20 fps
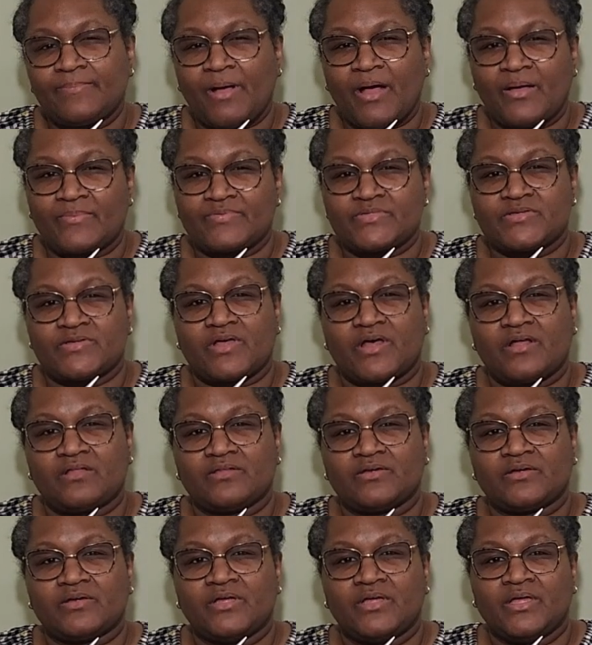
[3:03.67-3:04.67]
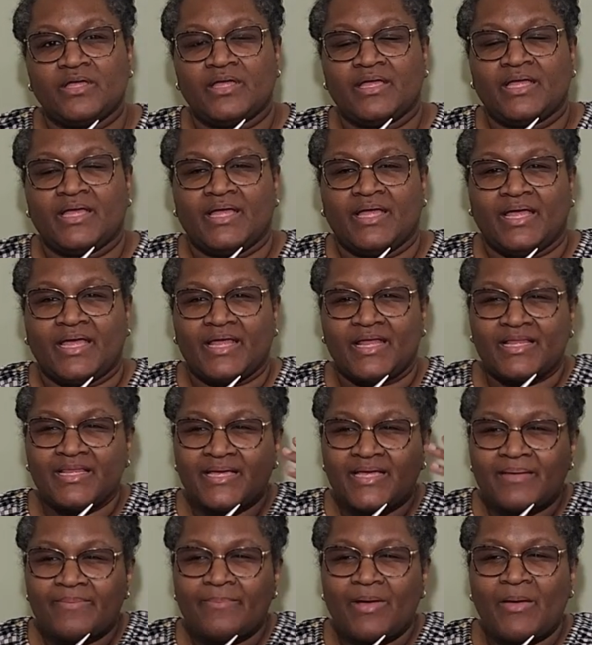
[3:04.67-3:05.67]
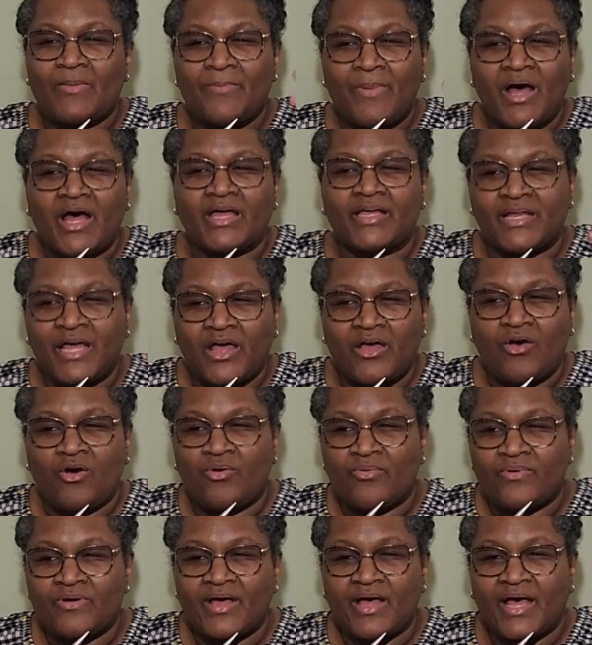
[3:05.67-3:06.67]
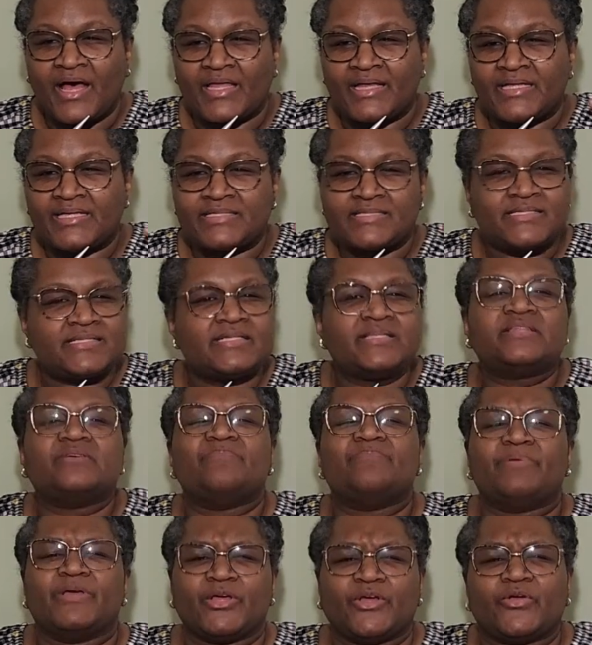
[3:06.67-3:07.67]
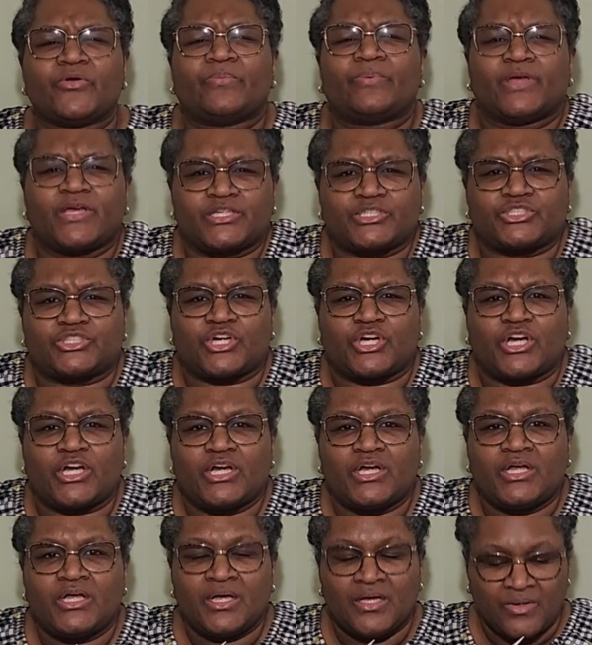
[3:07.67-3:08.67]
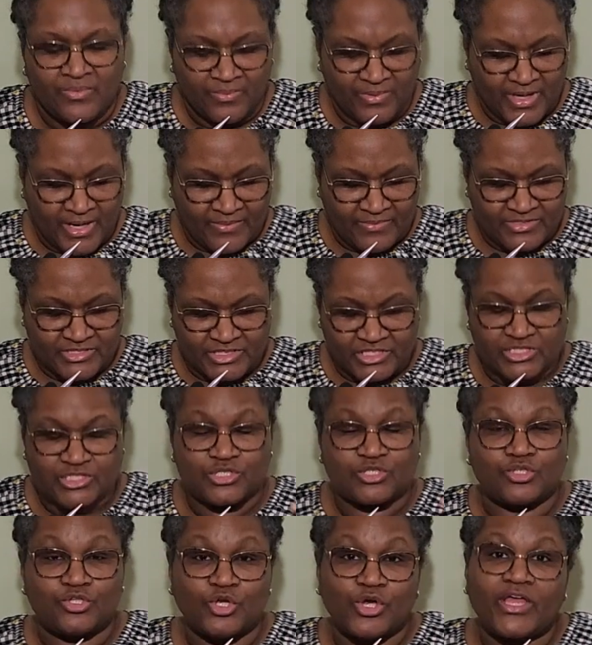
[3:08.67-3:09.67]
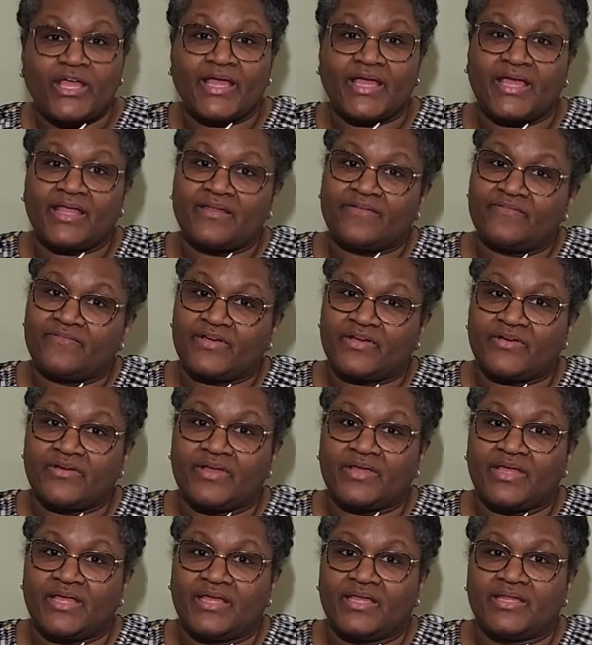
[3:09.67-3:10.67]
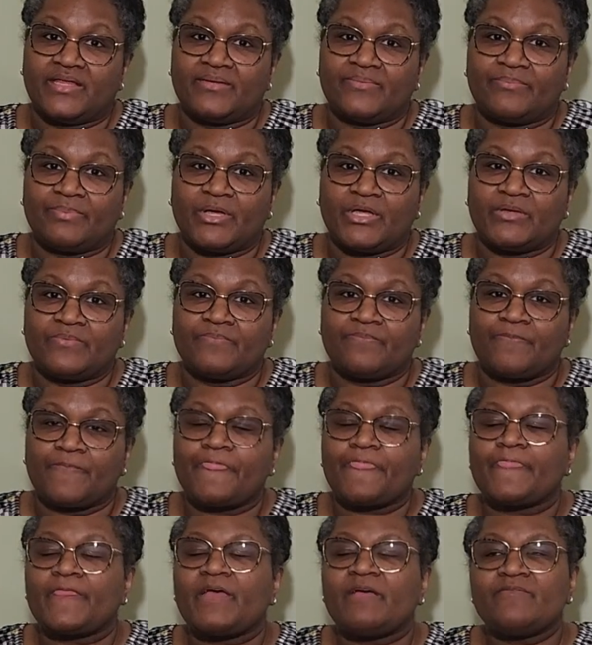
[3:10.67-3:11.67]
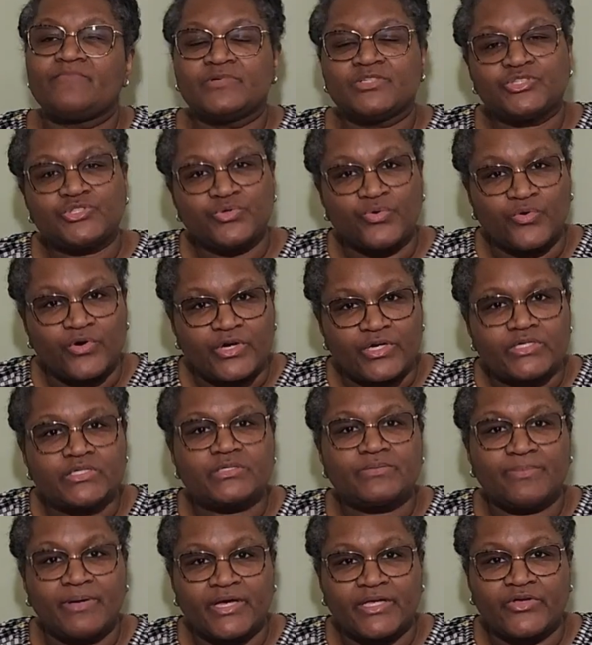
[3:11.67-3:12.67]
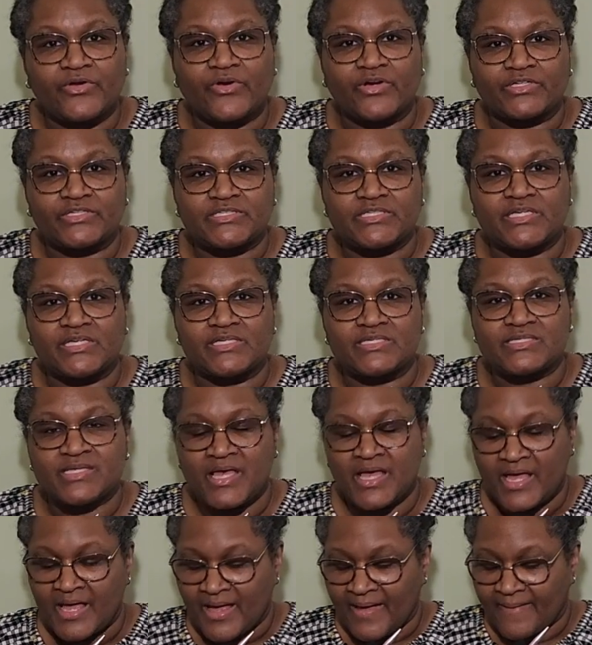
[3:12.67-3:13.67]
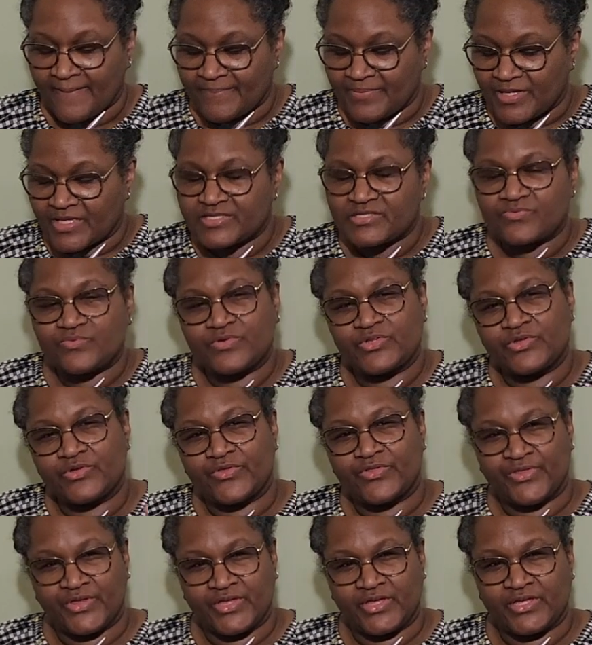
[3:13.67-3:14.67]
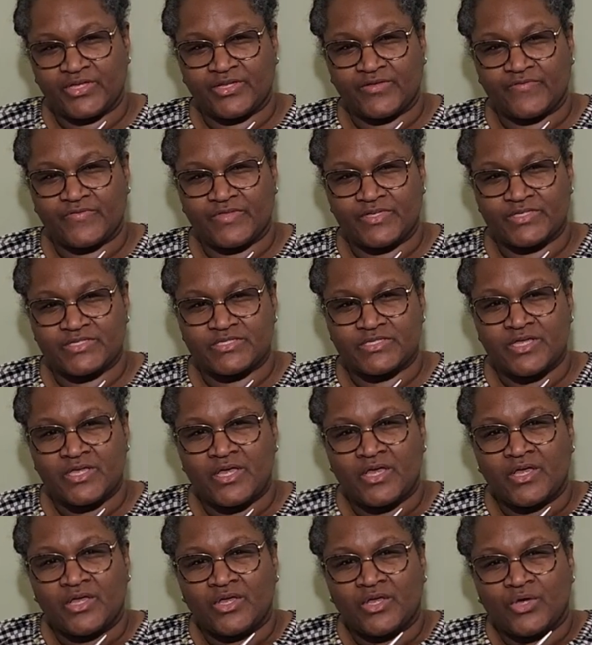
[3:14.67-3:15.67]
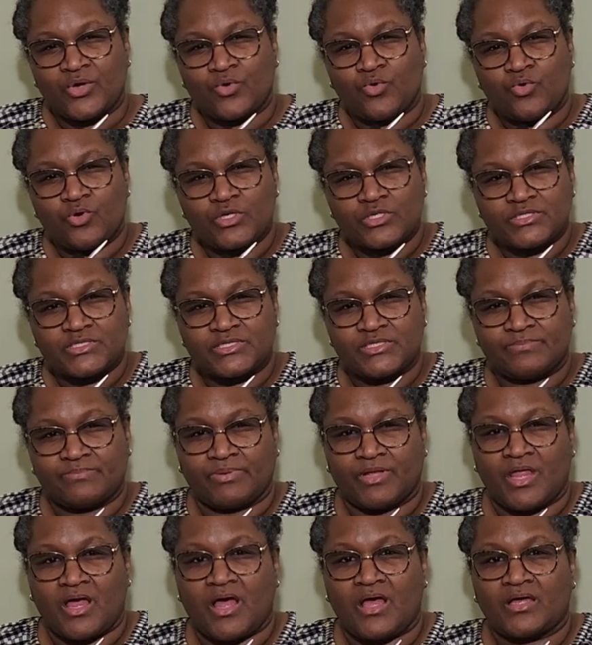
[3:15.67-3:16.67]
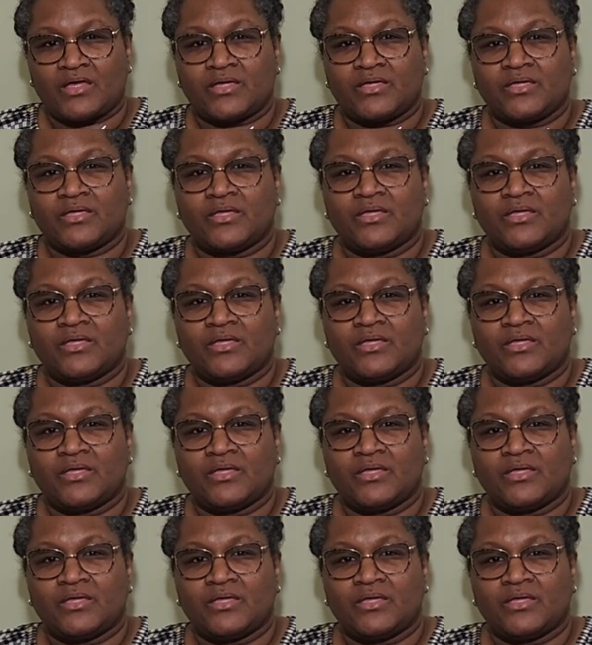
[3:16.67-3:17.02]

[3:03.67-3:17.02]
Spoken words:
pops of color. And I think in my mind, I didn't see the bigger picture when I was just looking at a variegated. But I've matured in my yarn taste. And plus, when you're thinking of this quilted block,